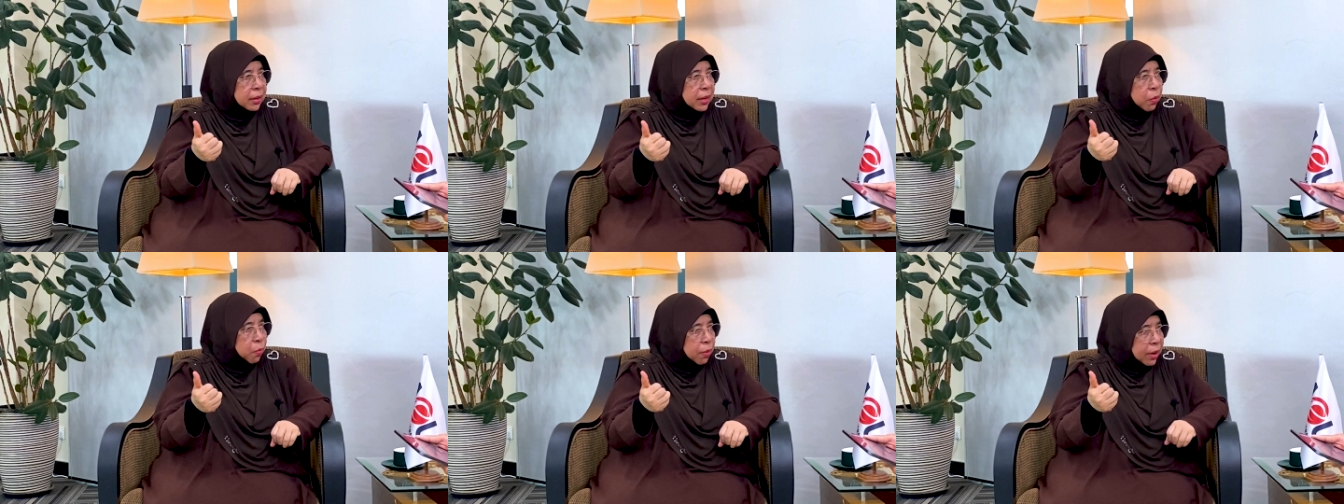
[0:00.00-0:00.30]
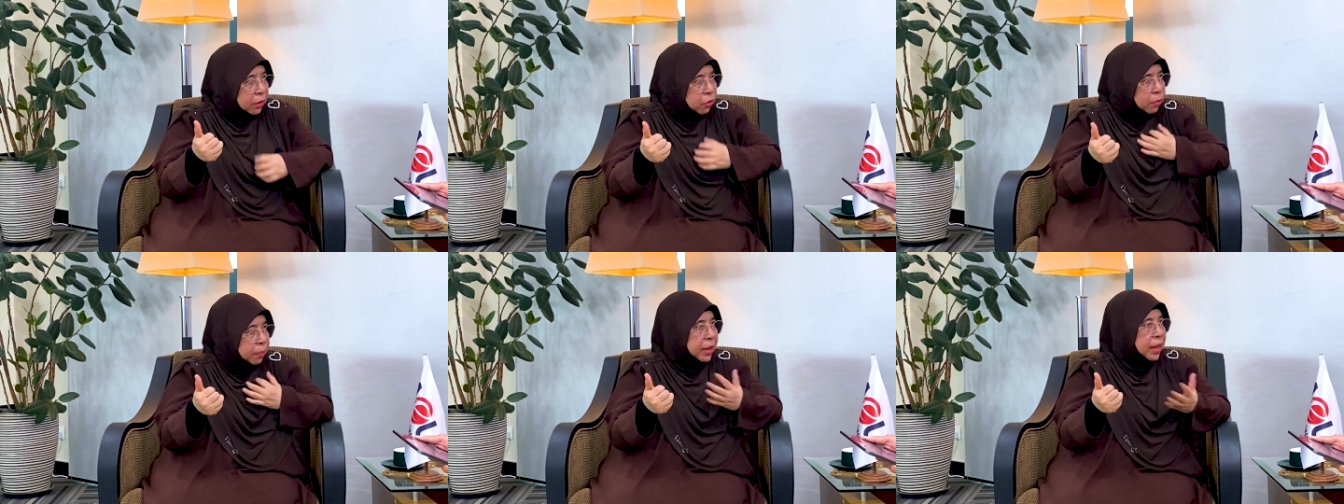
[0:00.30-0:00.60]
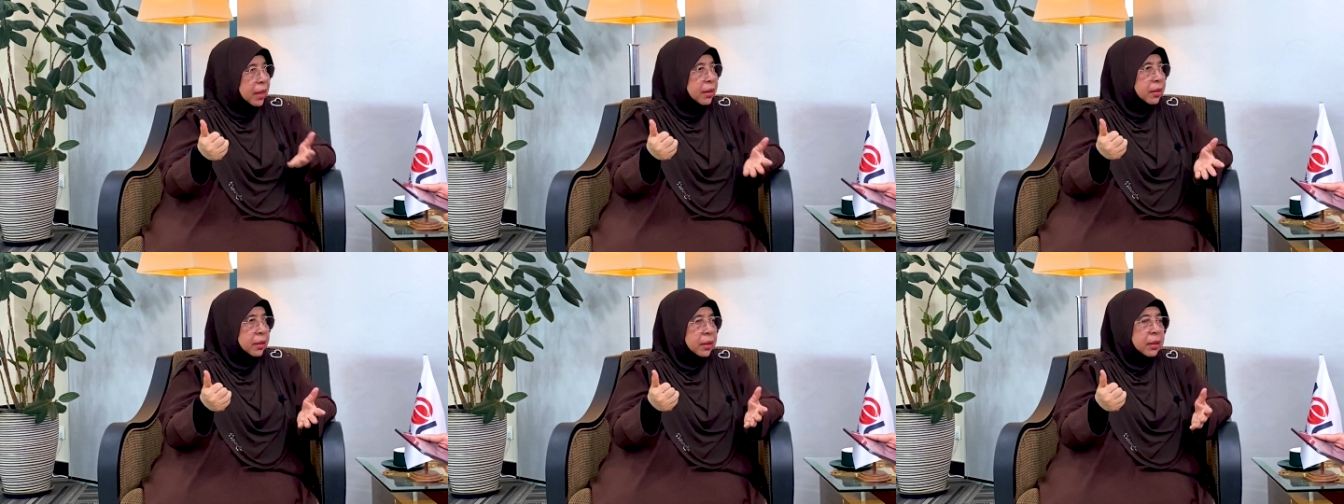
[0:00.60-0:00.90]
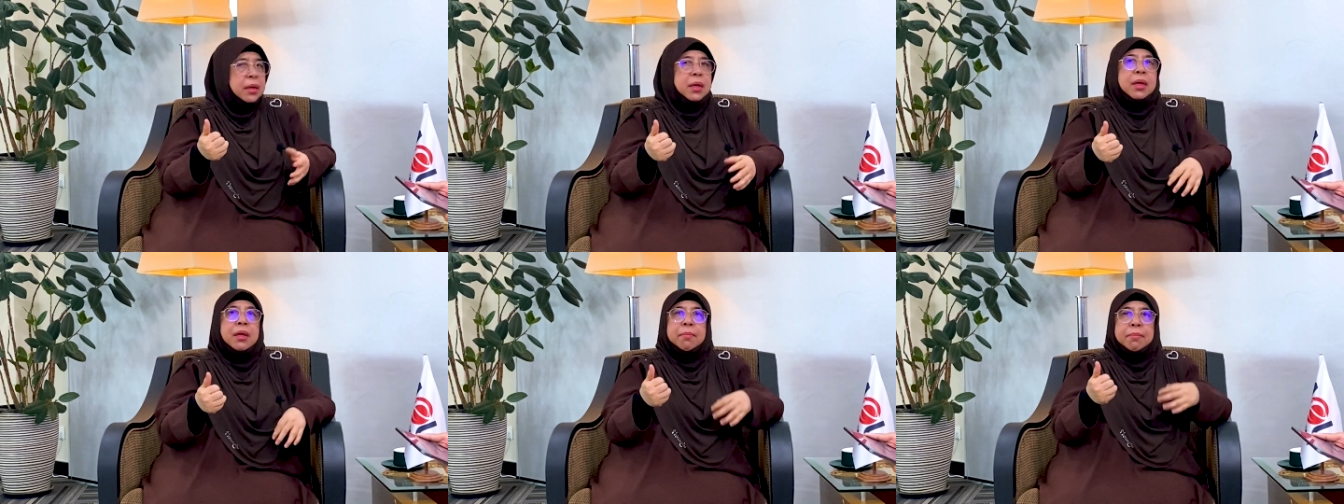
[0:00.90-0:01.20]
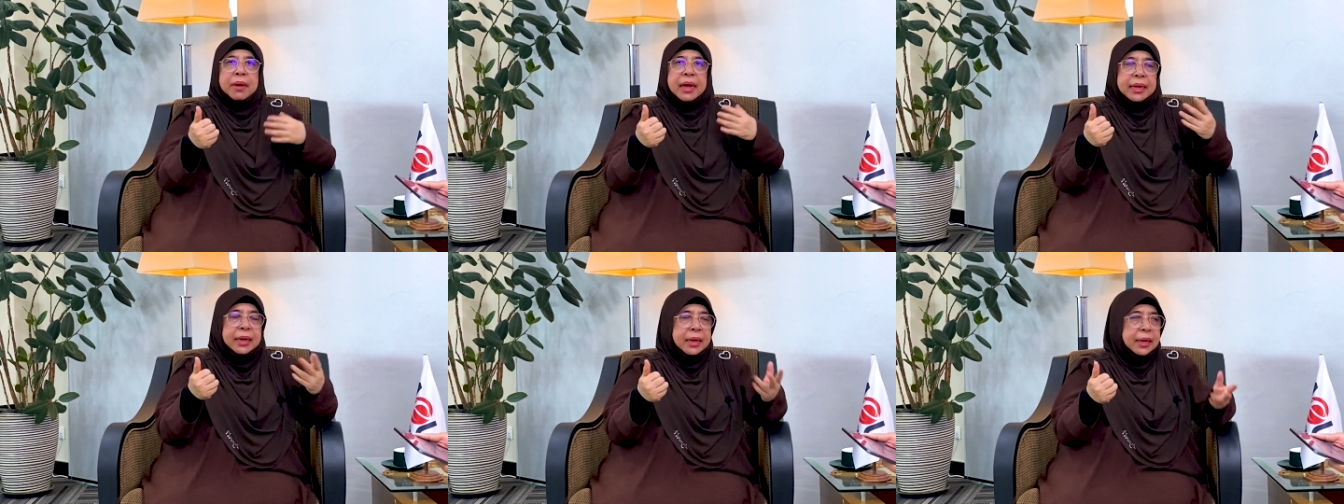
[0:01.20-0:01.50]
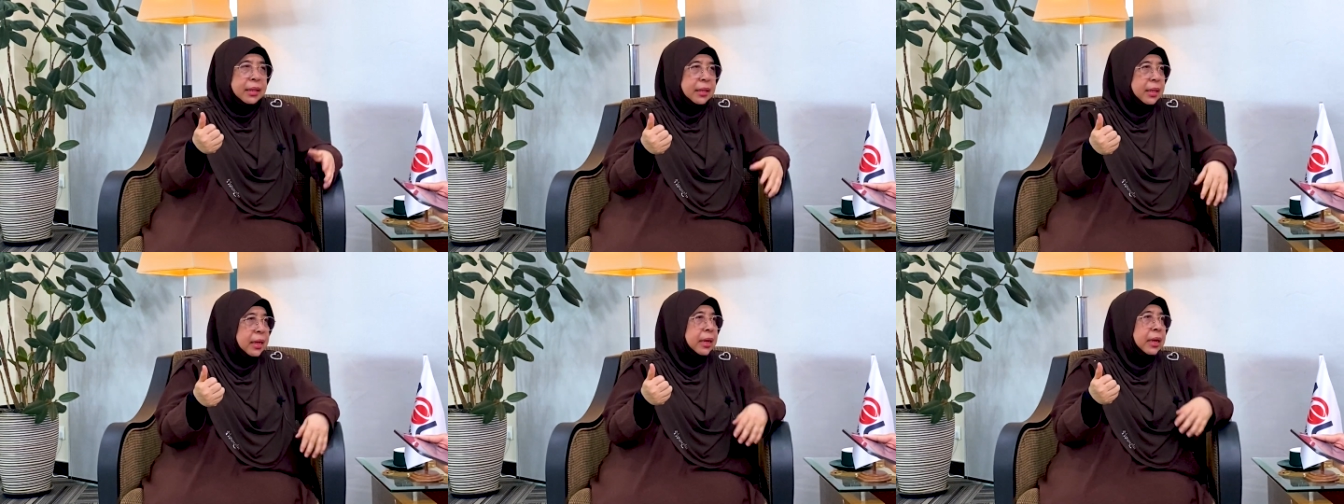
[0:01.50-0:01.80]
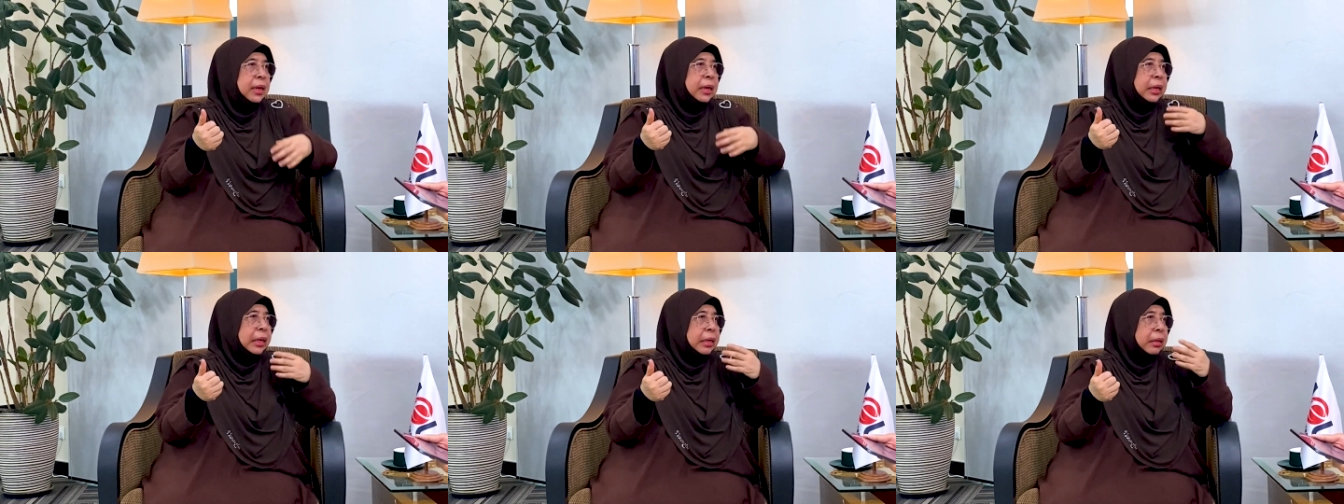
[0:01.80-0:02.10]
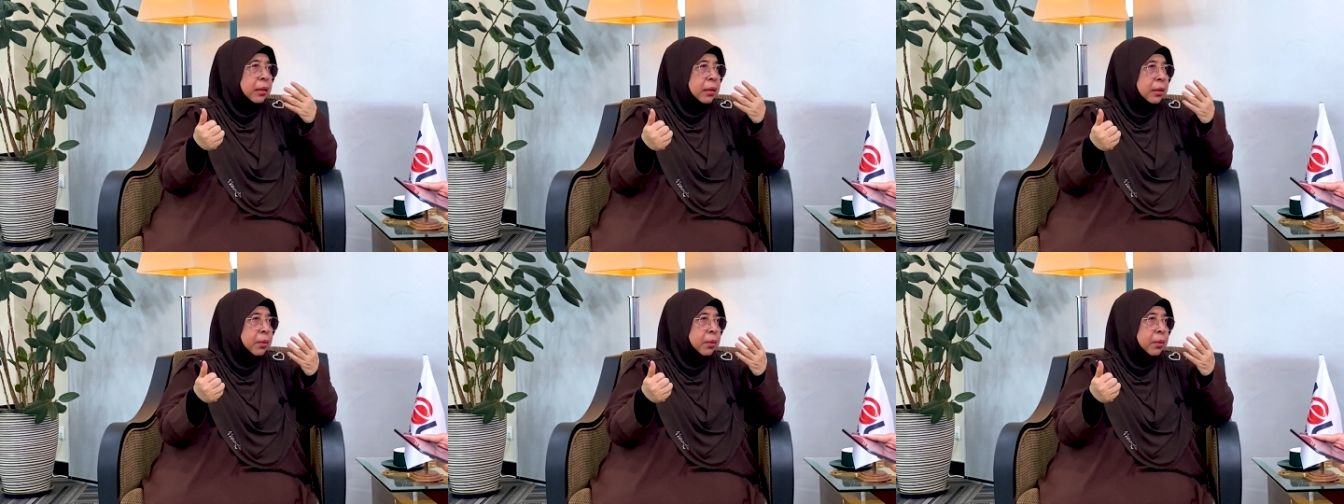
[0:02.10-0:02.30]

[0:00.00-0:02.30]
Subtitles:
They want to be healthy by eating